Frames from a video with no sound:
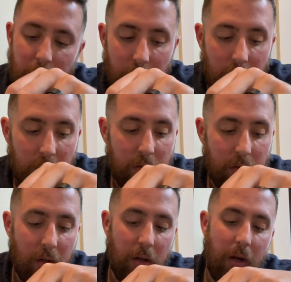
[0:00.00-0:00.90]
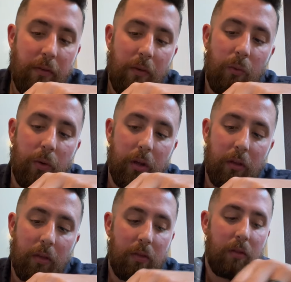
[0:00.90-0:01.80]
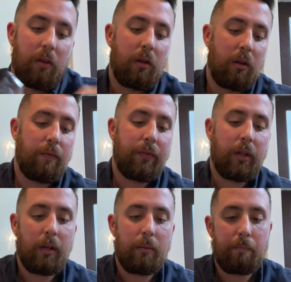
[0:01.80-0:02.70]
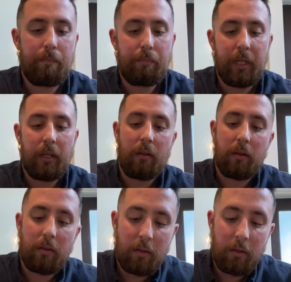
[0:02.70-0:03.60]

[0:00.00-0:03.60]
So I'm gonna start off with, I'm gonna bite into this.